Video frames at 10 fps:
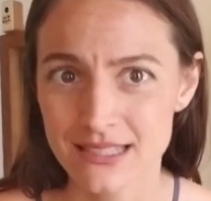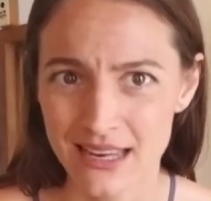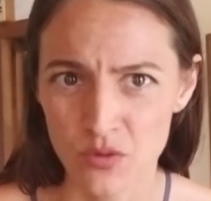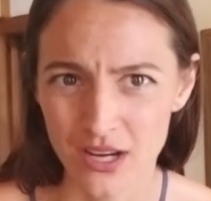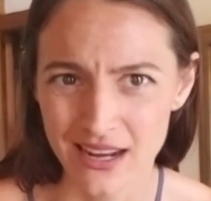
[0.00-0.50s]

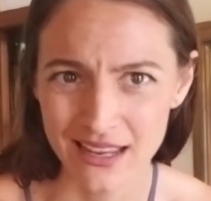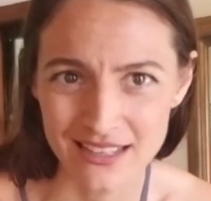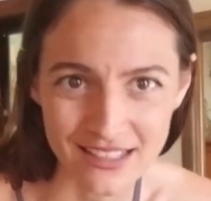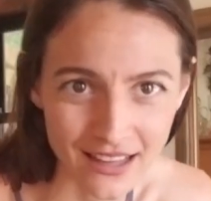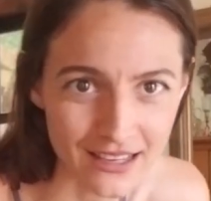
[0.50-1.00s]
we're getting
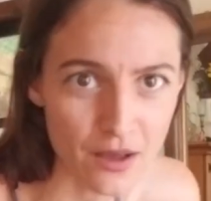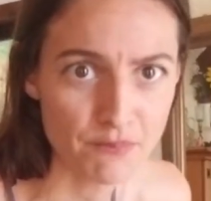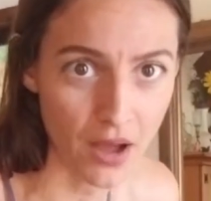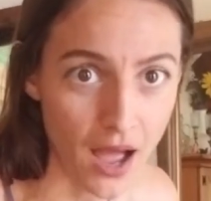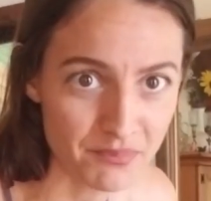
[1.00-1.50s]
into like
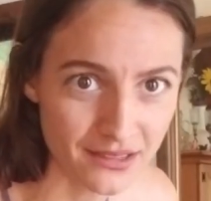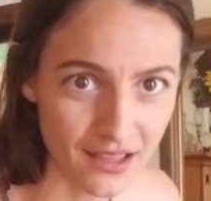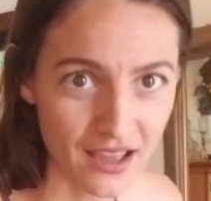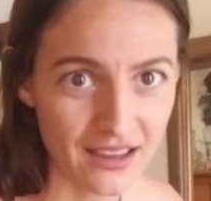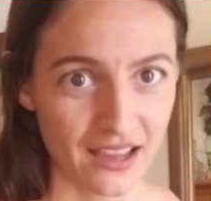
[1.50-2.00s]
pop and
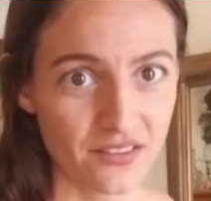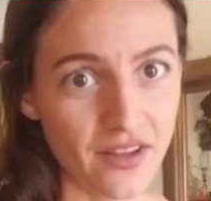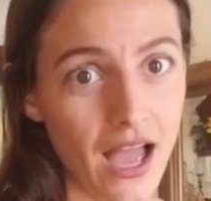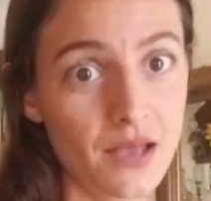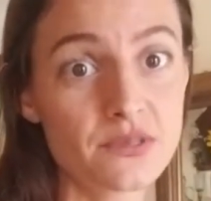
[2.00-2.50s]
lock kind of
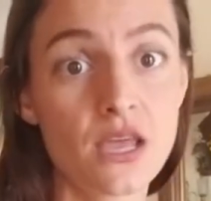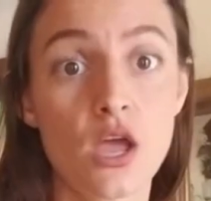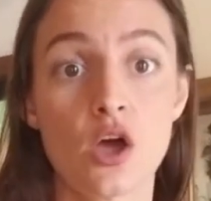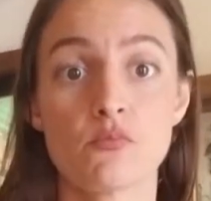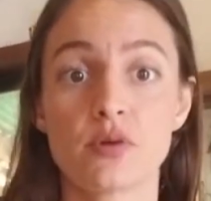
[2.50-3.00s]
vibes,
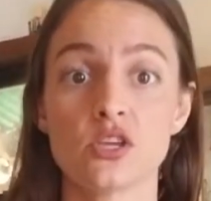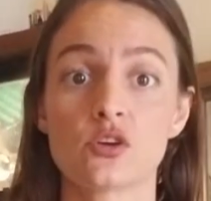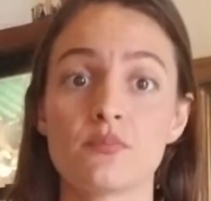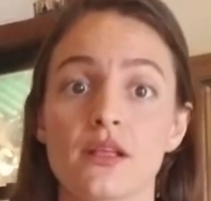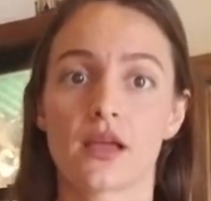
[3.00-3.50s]
but you could
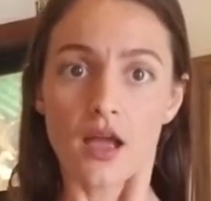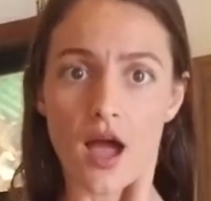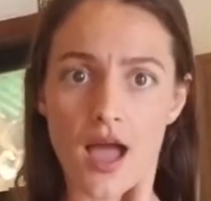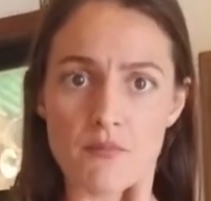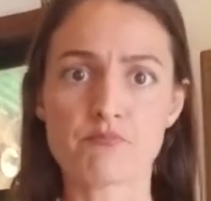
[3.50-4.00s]
be like
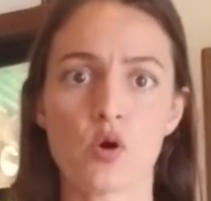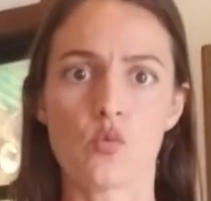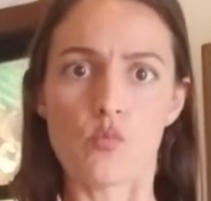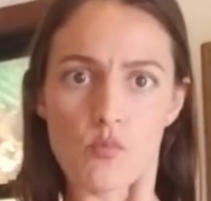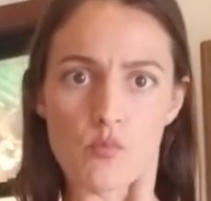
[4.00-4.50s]

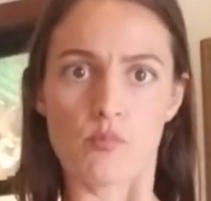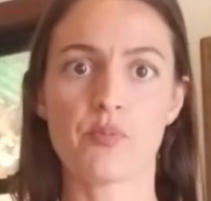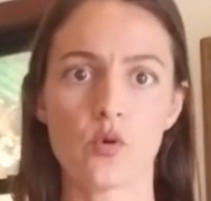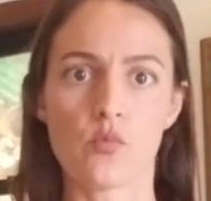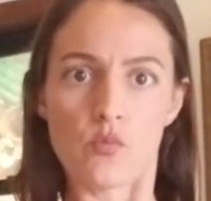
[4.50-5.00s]
boom,
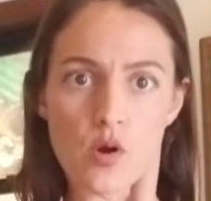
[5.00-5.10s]
boom,